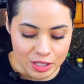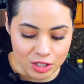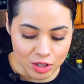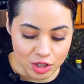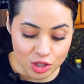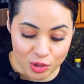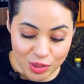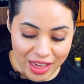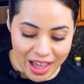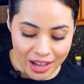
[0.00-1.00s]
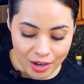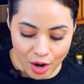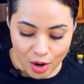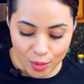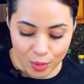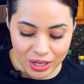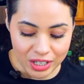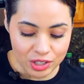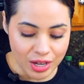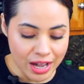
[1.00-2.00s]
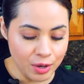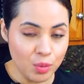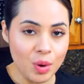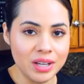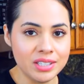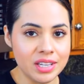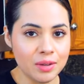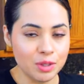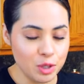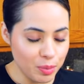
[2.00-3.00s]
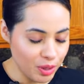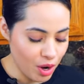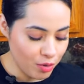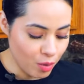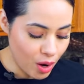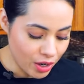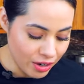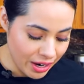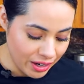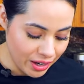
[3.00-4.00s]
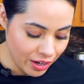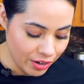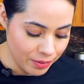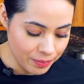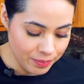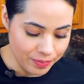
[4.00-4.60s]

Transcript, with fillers: So to do that, we need to add one tablespoon of water in here.